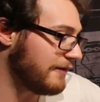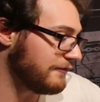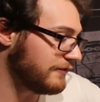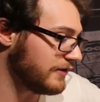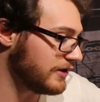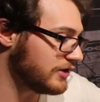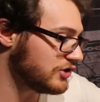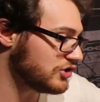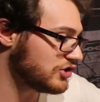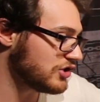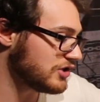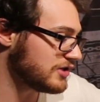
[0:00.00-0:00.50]

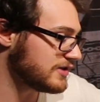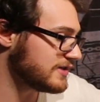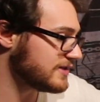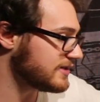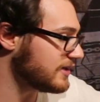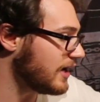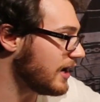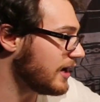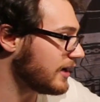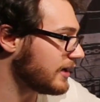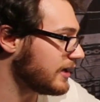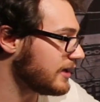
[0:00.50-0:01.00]
inch
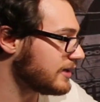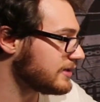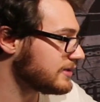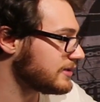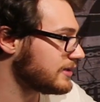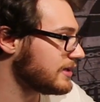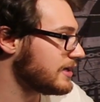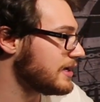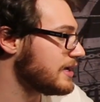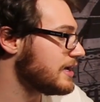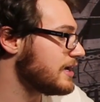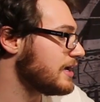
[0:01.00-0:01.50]

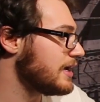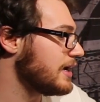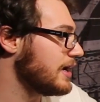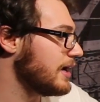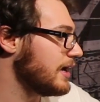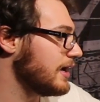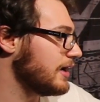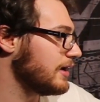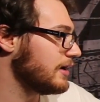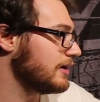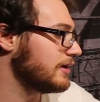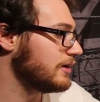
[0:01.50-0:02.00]
socket.
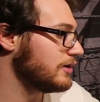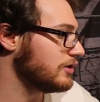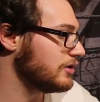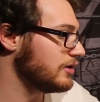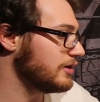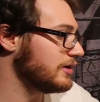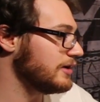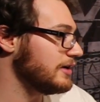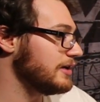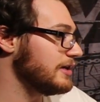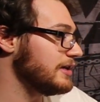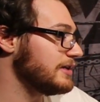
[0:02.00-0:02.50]

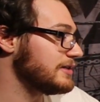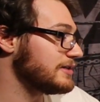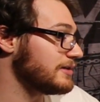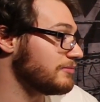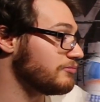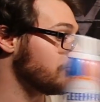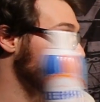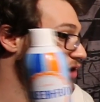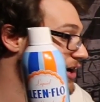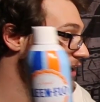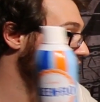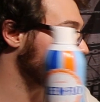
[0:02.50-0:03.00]
you're gonna need
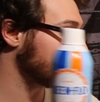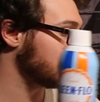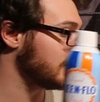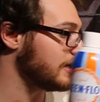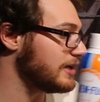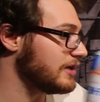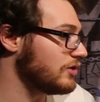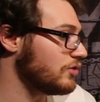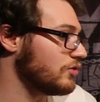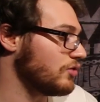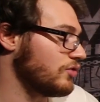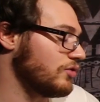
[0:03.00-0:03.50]
some brake
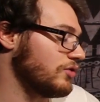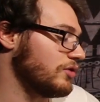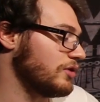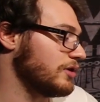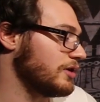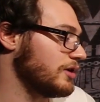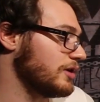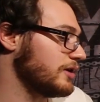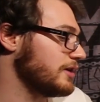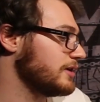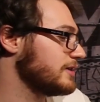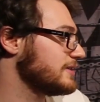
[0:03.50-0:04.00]
clean
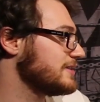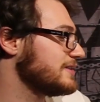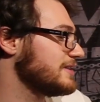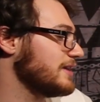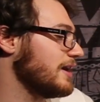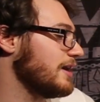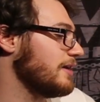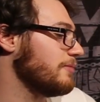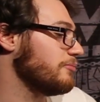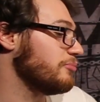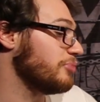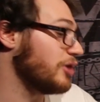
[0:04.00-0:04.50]
or
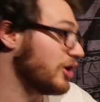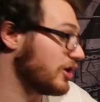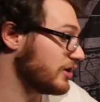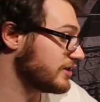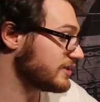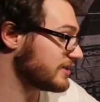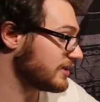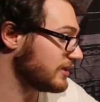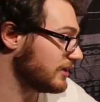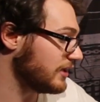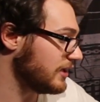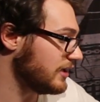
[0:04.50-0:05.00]
some
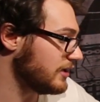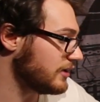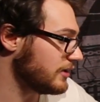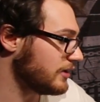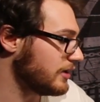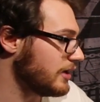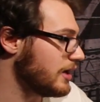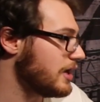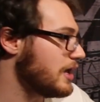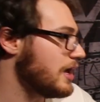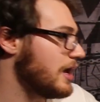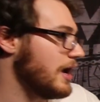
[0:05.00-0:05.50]
parts
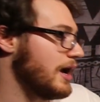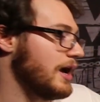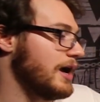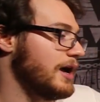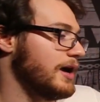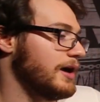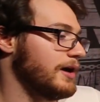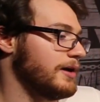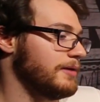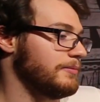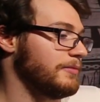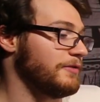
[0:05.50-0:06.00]
cleaner.
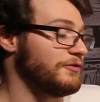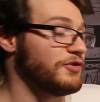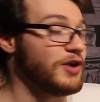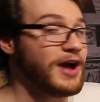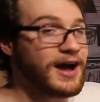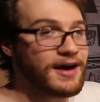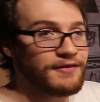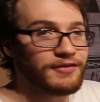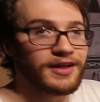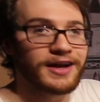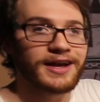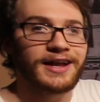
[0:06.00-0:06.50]
If you
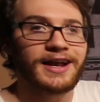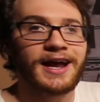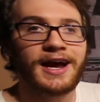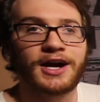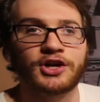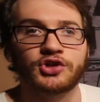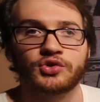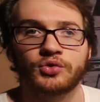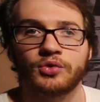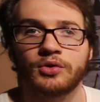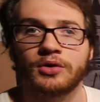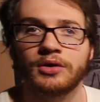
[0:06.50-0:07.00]
have like an
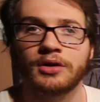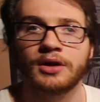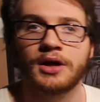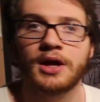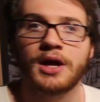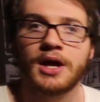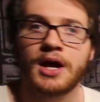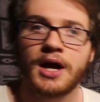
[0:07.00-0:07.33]
actual,